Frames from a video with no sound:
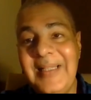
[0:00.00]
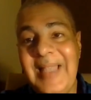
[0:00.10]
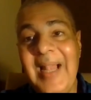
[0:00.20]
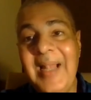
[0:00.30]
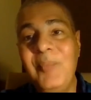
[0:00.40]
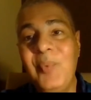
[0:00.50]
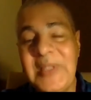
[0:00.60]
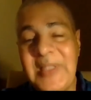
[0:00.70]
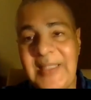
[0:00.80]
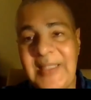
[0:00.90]
Dad
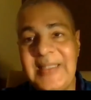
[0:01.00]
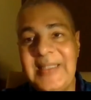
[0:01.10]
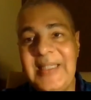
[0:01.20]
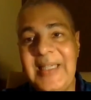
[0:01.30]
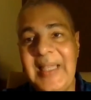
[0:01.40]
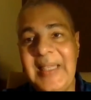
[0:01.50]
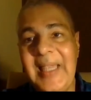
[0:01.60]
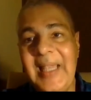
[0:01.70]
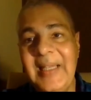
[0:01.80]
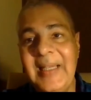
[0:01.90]
was in a tizzy. And
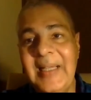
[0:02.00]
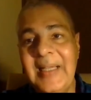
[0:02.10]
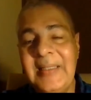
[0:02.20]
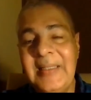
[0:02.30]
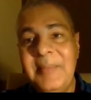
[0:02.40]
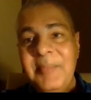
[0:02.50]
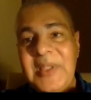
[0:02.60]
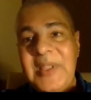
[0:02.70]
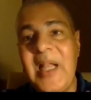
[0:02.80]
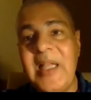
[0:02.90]
then
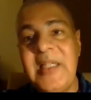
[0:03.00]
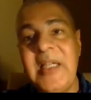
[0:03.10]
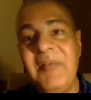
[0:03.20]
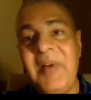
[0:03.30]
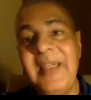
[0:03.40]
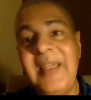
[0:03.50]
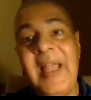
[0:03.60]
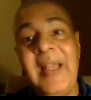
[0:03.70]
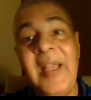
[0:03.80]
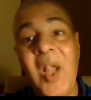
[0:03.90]
Mr. Raja Nawate
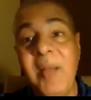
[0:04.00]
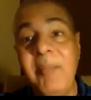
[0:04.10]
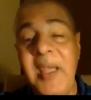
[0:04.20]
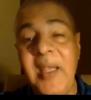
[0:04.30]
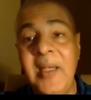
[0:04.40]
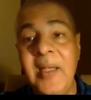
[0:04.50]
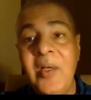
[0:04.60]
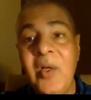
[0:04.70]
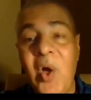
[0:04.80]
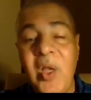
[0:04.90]
had not been
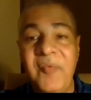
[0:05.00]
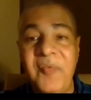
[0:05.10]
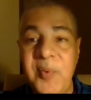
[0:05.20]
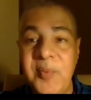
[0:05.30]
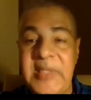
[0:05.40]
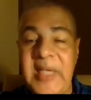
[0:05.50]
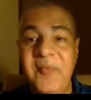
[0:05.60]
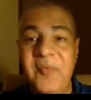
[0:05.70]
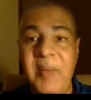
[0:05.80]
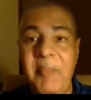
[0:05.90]
on a film
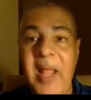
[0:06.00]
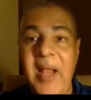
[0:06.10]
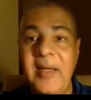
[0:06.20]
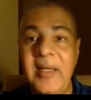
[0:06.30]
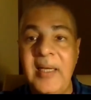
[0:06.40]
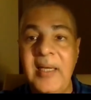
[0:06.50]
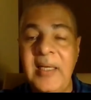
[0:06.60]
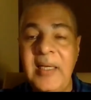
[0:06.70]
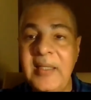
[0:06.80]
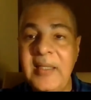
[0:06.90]
set for
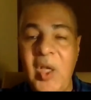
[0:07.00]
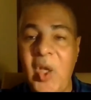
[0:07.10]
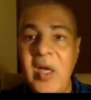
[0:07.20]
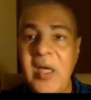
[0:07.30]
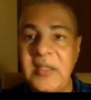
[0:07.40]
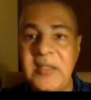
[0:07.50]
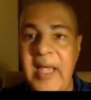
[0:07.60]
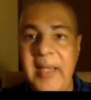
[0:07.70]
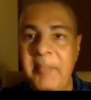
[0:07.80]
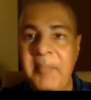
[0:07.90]
apparently the longest
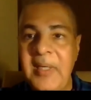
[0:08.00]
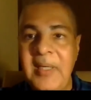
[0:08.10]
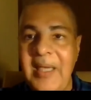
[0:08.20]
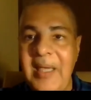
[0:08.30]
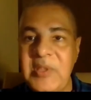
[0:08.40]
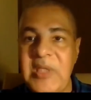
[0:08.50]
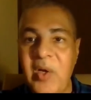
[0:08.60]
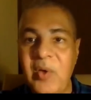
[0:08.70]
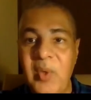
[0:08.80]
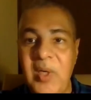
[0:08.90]
time. He was
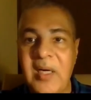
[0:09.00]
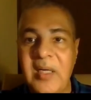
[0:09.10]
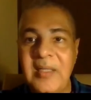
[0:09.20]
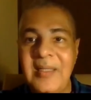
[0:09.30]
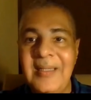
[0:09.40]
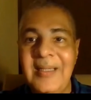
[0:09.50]
out of work.